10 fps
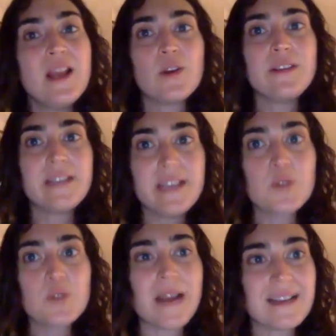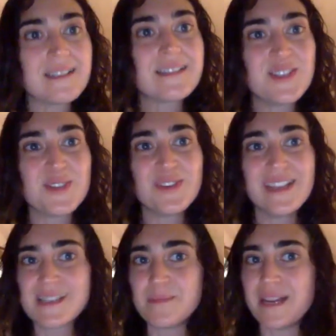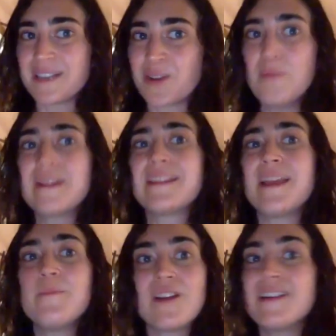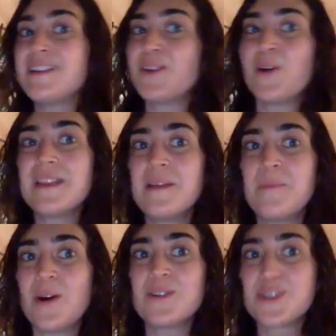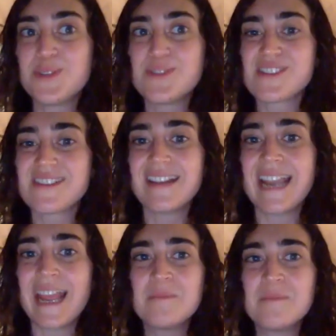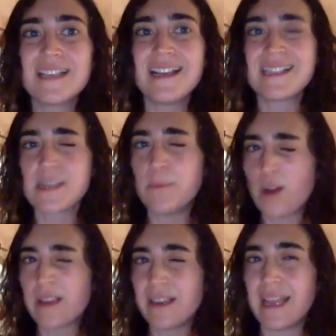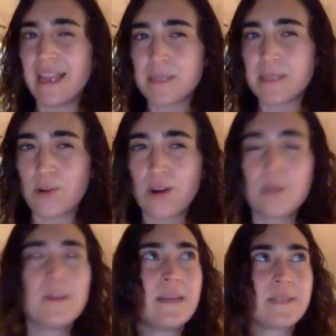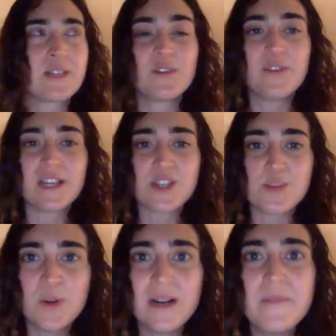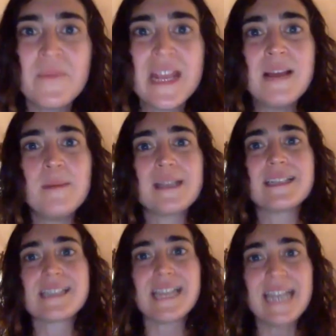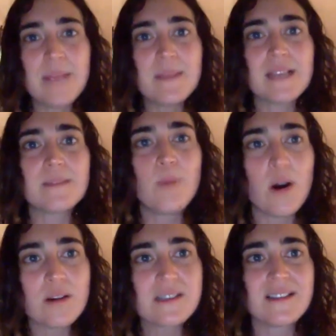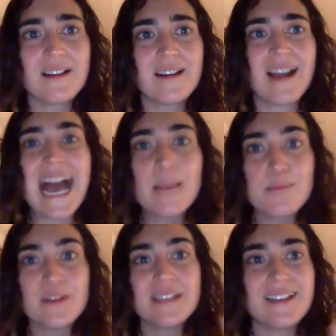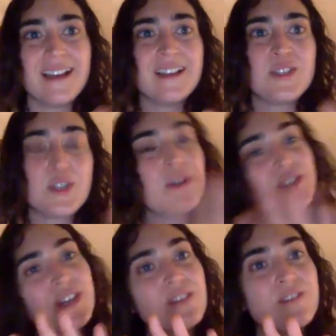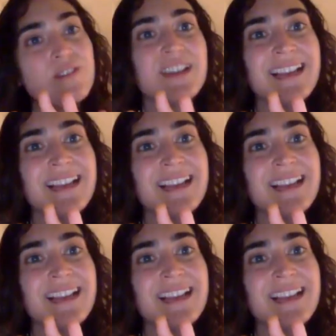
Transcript: continued practicing judaism at home and they married only among jews their name it's a mocking name it's a horrible name it's called falashmura but it's a name that mocks their hybrid uh, jewish and christian